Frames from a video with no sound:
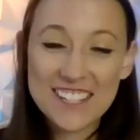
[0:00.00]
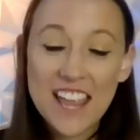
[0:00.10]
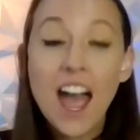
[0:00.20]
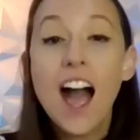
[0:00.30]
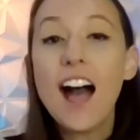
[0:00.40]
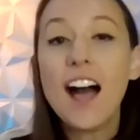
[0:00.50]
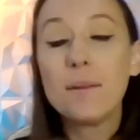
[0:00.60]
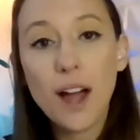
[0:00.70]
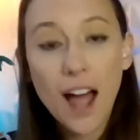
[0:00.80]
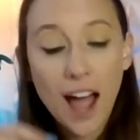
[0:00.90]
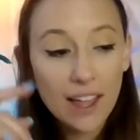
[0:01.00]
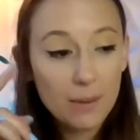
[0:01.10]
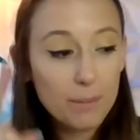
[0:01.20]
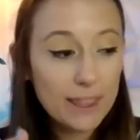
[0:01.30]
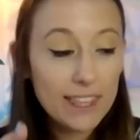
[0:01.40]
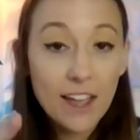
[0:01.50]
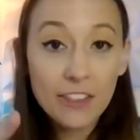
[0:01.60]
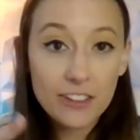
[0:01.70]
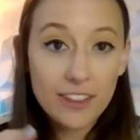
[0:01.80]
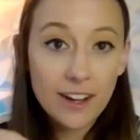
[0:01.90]
determined. So, but the
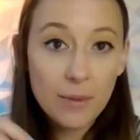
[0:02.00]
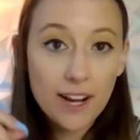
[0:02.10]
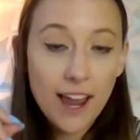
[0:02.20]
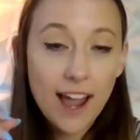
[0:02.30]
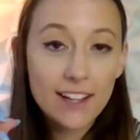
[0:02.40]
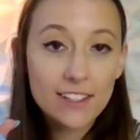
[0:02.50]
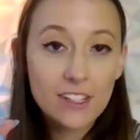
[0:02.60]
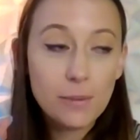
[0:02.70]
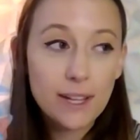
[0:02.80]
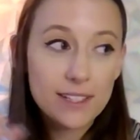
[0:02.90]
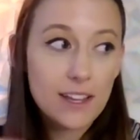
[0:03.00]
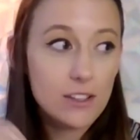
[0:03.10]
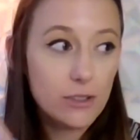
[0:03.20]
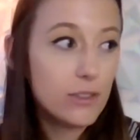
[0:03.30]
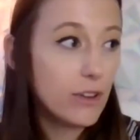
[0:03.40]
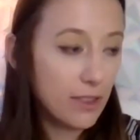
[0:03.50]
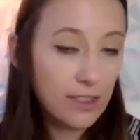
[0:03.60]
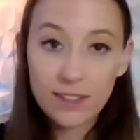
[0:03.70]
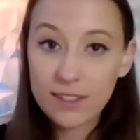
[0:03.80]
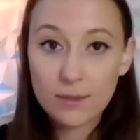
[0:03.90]
other thing that I want to ask you, because I do know
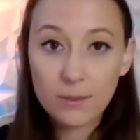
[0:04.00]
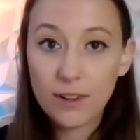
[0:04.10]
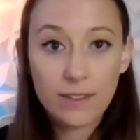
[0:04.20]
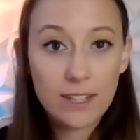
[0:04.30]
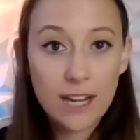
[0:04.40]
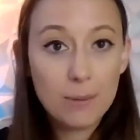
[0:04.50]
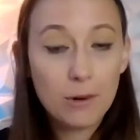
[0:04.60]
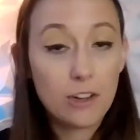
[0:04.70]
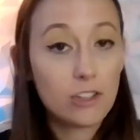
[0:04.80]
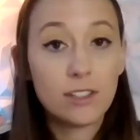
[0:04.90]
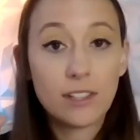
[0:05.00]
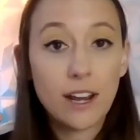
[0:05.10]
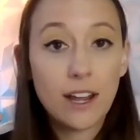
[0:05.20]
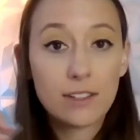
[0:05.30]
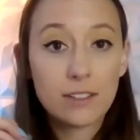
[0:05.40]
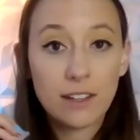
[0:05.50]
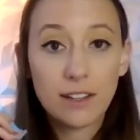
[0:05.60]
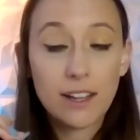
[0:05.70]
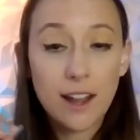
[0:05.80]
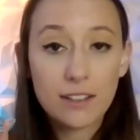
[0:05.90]
that this is one of the top questions that
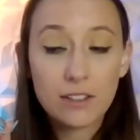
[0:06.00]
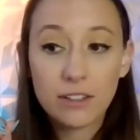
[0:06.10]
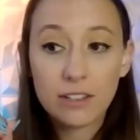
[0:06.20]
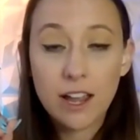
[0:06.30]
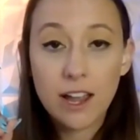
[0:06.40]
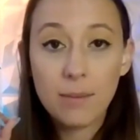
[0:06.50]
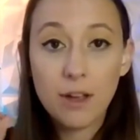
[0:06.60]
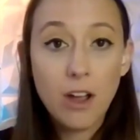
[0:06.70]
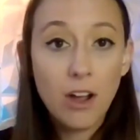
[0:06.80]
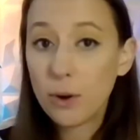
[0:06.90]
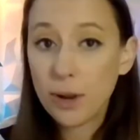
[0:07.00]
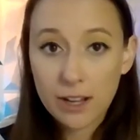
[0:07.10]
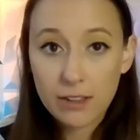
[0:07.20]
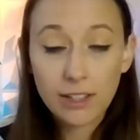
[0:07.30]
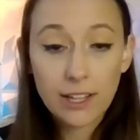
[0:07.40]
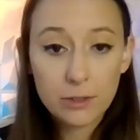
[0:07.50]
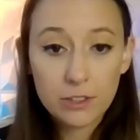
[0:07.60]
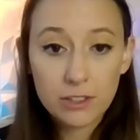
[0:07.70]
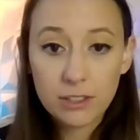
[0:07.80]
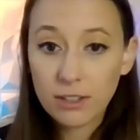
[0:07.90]
get asked all the time. Do you know any other
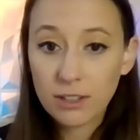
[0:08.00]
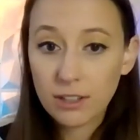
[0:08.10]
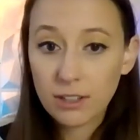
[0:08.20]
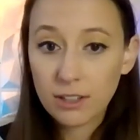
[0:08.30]
languages?